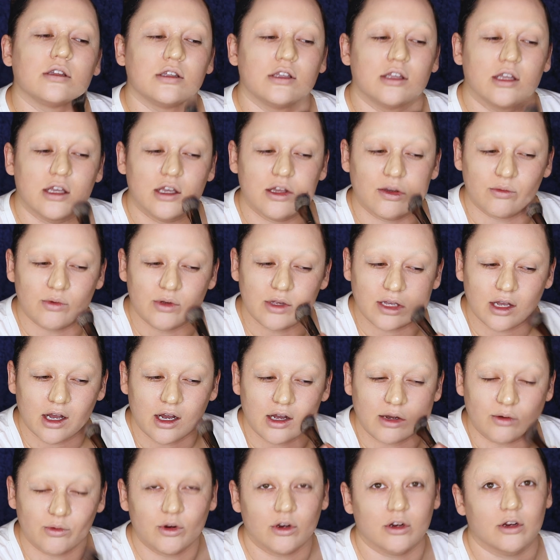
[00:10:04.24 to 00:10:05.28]
get, we
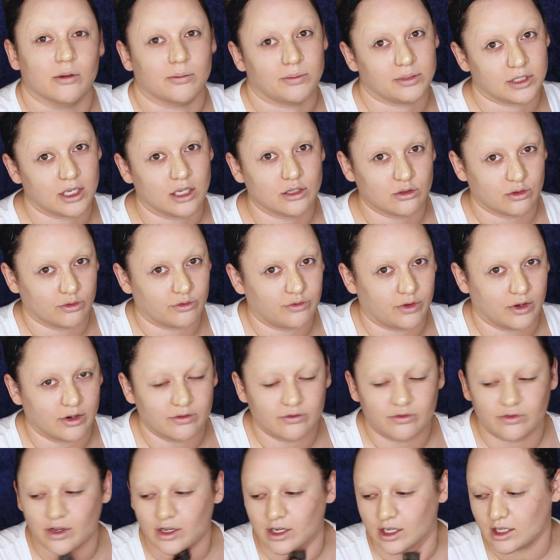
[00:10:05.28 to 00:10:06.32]
got, we were obsessed with
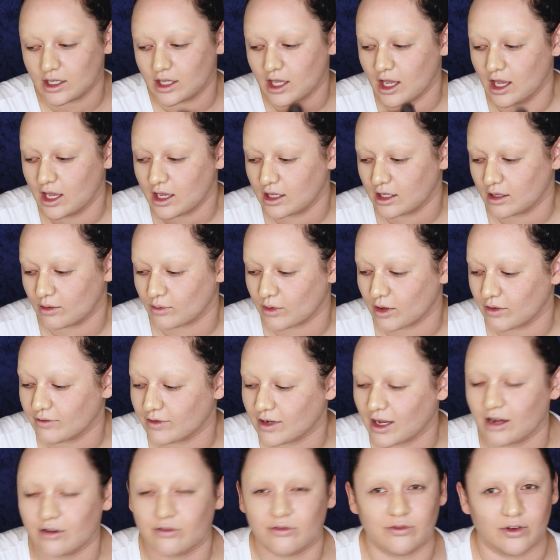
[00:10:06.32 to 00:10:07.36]
funfetti cake. We
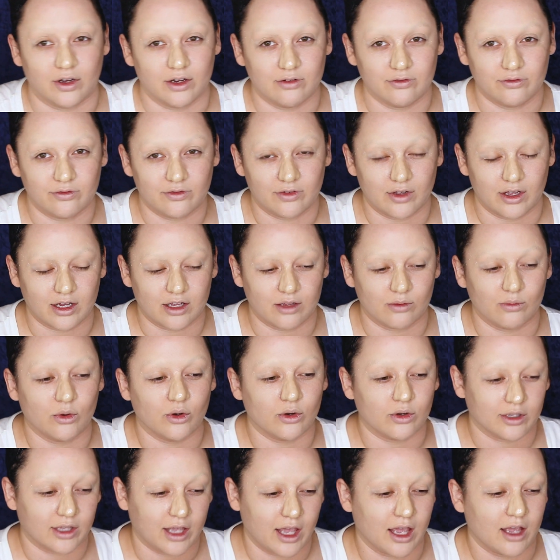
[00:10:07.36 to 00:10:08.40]
even had funfetti,
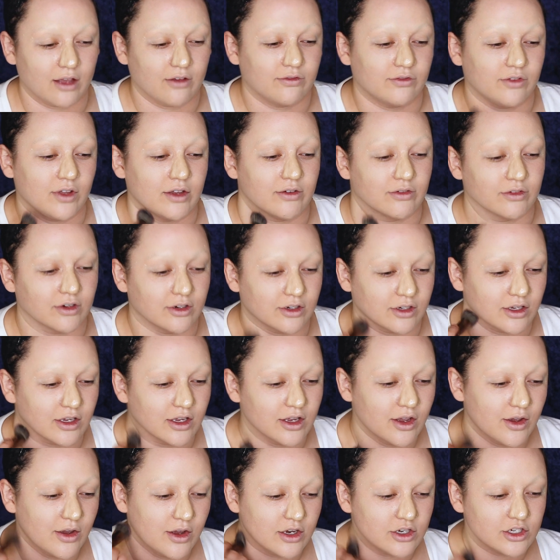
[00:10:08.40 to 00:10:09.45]
well, cake flavored
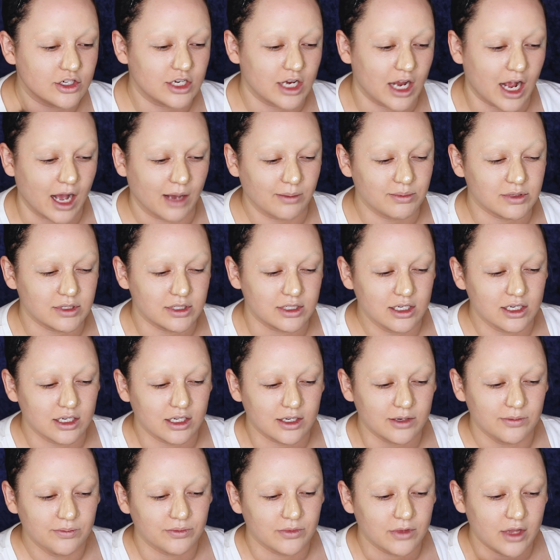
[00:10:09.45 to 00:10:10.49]

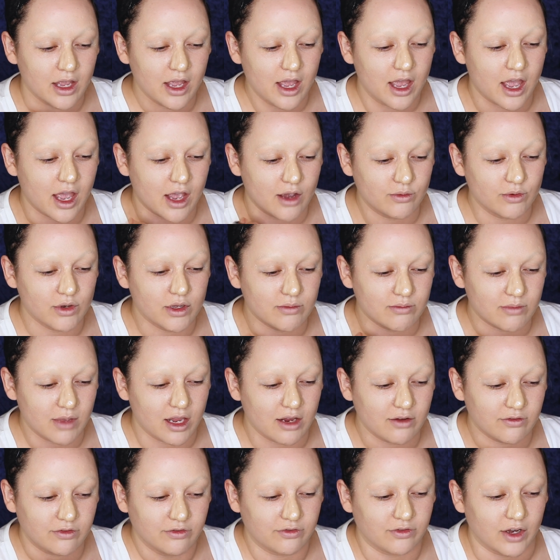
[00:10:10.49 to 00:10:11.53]
chapstick, and we
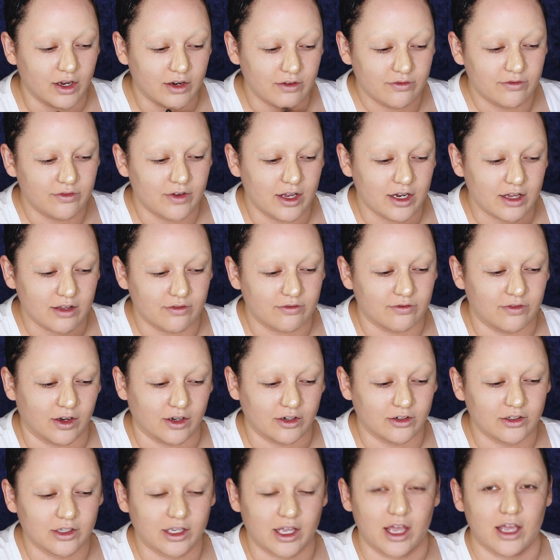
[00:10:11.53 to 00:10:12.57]
made funfetti
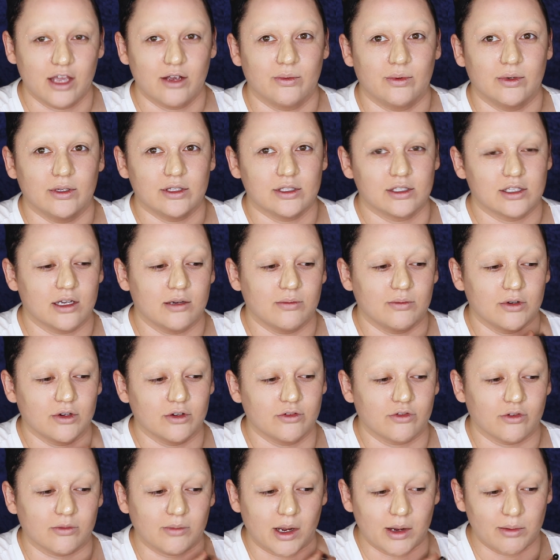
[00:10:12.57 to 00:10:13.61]
funnel cake one
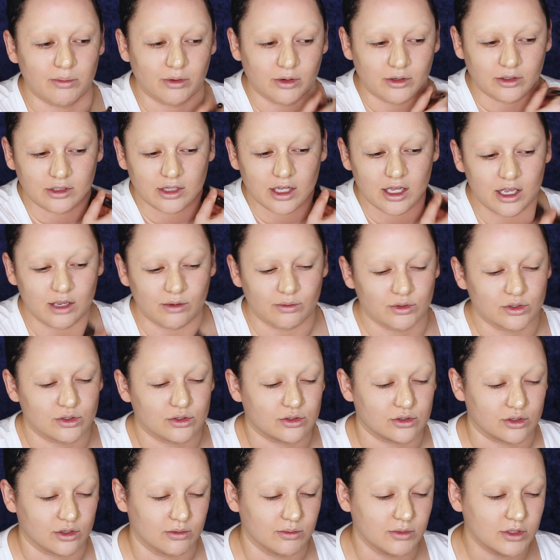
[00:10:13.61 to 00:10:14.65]
summer for my birthday. It was
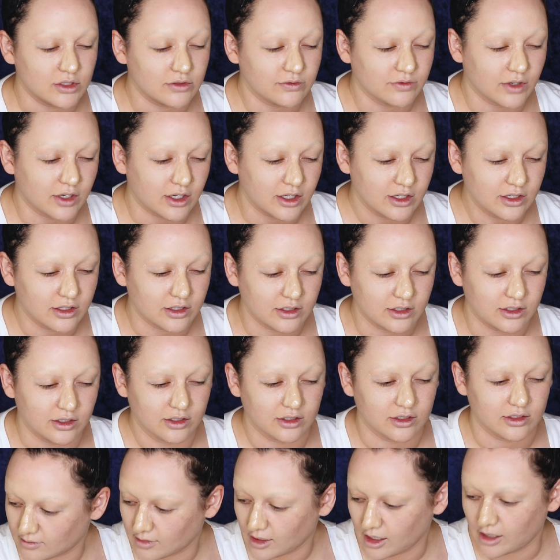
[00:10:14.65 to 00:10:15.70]
so much fun.
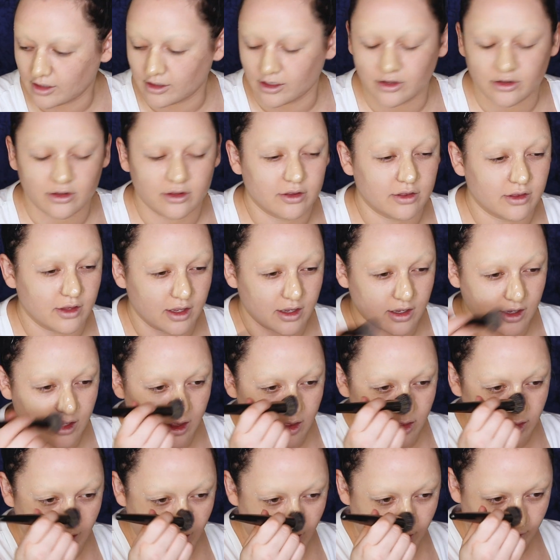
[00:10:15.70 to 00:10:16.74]
Another thing
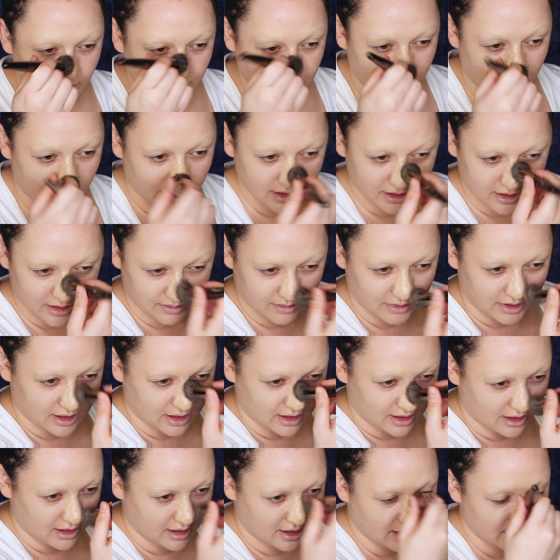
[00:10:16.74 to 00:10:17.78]
that reminds
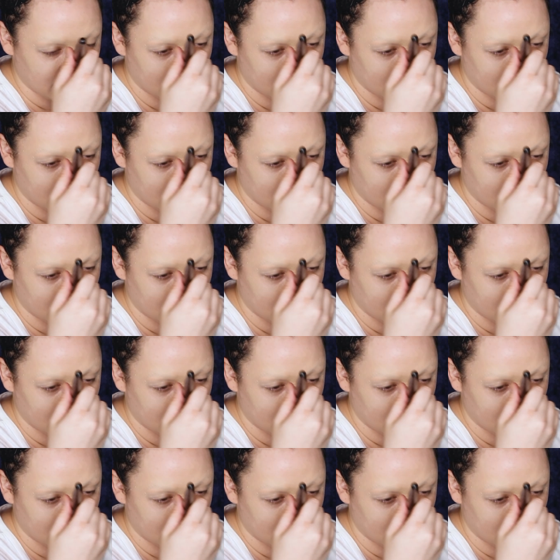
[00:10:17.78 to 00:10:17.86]
me